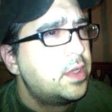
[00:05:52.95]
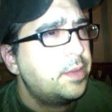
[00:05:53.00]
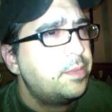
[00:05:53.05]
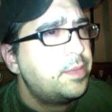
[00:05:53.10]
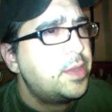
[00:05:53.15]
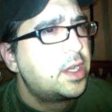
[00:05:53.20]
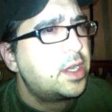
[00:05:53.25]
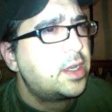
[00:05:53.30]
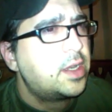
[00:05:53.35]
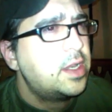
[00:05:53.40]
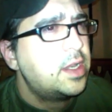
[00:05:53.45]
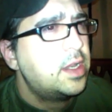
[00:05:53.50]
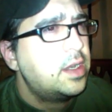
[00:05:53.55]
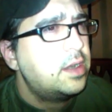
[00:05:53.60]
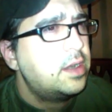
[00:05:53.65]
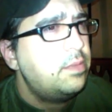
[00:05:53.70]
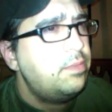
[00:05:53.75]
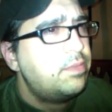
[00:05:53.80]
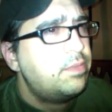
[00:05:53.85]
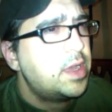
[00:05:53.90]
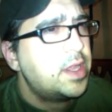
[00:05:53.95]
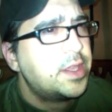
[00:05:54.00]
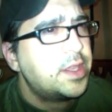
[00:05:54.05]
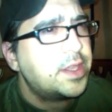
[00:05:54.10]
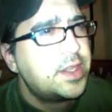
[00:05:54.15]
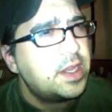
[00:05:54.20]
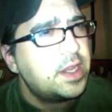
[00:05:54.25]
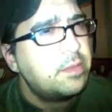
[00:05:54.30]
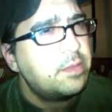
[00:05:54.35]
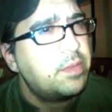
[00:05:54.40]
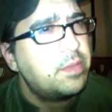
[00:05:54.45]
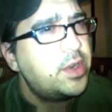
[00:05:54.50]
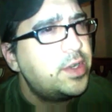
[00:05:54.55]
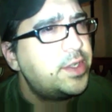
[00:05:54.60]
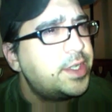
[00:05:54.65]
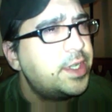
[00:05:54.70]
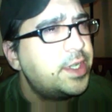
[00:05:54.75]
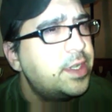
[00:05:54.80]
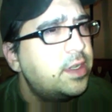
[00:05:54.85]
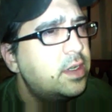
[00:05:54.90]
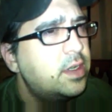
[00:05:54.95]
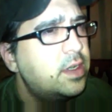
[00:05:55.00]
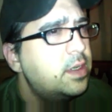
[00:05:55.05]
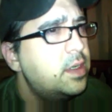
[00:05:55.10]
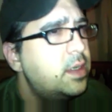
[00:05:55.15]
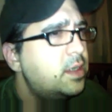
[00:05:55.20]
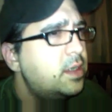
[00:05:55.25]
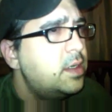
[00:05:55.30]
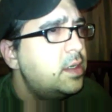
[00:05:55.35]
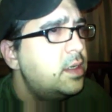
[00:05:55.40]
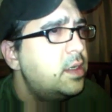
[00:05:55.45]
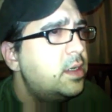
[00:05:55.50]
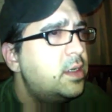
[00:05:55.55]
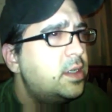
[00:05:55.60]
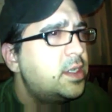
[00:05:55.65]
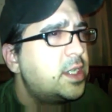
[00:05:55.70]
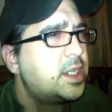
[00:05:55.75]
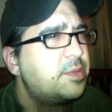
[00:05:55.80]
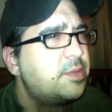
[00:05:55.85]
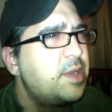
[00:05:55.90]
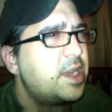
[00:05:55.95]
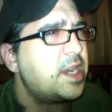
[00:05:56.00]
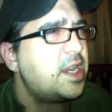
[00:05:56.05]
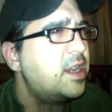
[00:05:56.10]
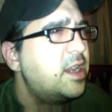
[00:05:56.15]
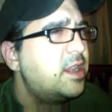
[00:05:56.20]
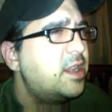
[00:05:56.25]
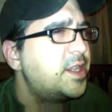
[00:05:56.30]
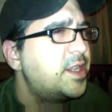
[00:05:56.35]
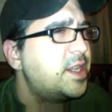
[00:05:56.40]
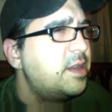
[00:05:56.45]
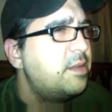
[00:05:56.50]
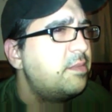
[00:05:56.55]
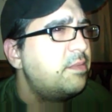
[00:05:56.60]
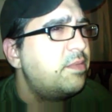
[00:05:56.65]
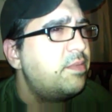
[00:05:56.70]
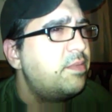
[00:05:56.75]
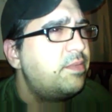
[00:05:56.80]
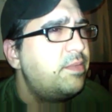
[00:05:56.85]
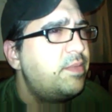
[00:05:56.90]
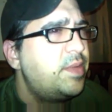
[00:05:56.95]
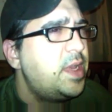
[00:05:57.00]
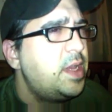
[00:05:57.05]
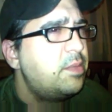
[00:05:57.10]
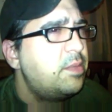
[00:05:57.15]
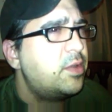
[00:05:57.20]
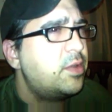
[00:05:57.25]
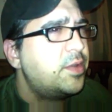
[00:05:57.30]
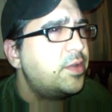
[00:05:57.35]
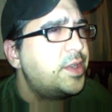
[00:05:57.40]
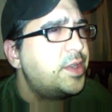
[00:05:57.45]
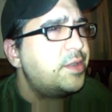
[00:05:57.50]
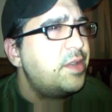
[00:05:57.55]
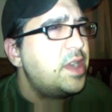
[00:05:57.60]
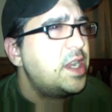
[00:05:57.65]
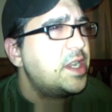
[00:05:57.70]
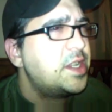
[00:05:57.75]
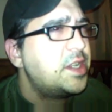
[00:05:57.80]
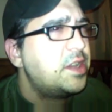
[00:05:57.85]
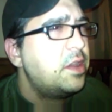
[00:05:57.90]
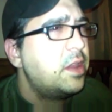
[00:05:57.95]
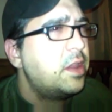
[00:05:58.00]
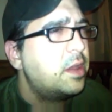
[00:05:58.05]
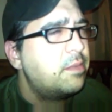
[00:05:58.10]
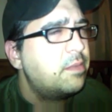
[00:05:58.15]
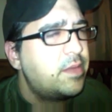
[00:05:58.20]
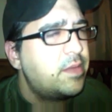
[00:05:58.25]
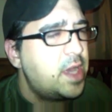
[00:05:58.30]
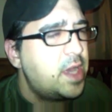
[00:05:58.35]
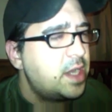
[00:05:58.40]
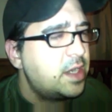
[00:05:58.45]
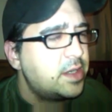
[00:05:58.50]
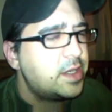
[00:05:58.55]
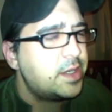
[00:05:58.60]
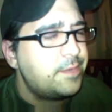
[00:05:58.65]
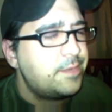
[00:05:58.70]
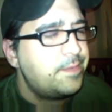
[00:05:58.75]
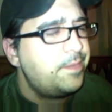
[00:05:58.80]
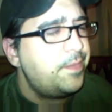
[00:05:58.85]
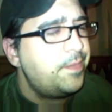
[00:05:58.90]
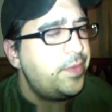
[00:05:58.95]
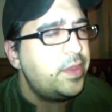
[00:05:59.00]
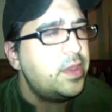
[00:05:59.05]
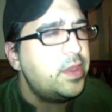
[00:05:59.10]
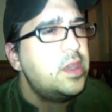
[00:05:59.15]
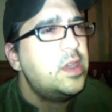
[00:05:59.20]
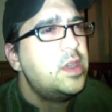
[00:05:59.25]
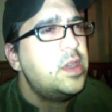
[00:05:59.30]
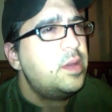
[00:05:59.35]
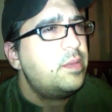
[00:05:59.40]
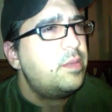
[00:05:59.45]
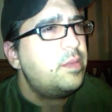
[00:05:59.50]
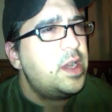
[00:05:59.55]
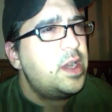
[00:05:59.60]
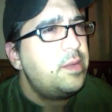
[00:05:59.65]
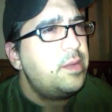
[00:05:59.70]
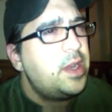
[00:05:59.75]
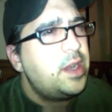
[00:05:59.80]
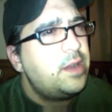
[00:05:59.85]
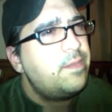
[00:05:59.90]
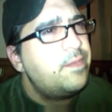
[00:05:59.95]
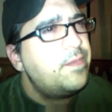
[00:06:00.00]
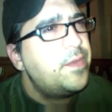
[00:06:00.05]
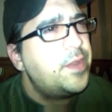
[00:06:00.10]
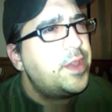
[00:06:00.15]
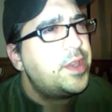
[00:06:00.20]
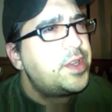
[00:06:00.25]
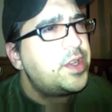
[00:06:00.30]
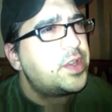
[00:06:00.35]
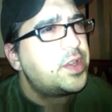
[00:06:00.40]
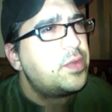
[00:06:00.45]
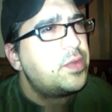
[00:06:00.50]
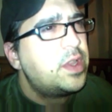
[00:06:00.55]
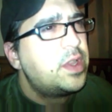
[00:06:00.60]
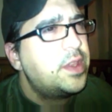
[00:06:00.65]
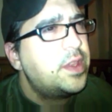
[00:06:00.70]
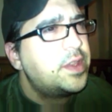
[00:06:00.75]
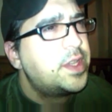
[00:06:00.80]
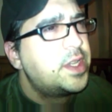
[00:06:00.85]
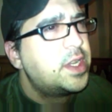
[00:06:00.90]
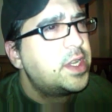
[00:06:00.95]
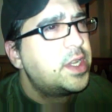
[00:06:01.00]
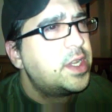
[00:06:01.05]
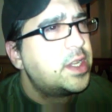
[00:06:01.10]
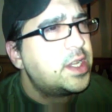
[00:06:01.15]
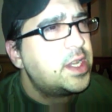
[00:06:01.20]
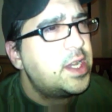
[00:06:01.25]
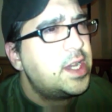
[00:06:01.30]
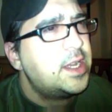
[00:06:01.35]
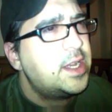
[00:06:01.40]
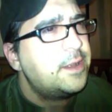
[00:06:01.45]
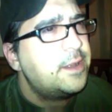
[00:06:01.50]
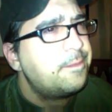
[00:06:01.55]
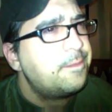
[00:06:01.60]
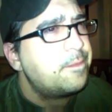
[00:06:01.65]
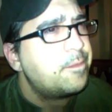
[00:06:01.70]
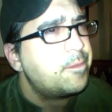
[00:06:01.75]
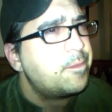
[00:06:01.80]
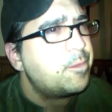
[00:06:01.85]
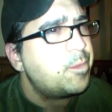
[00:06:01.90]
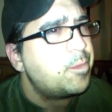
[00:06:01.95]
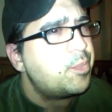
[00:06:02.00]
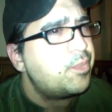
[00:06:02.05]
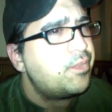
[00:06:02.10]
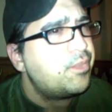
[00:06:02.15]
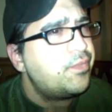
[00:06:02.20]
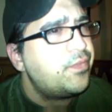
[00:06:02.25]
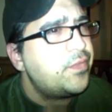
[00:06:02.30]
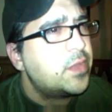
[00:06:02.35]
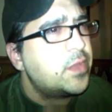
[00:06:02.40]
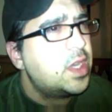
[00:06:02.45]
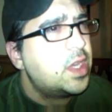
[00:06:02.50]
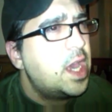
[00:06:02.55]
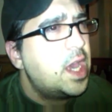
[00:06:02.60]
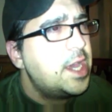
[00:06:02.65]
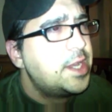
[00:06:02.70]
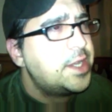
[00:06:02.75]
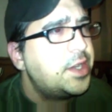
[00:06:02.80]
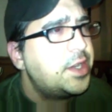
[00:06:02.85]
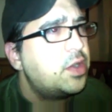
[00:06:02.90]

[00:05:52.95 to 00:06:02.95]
abducted by the same person, expecting the same people to rescue them. I don't know. But I mean, it's just one of those things. Uh, I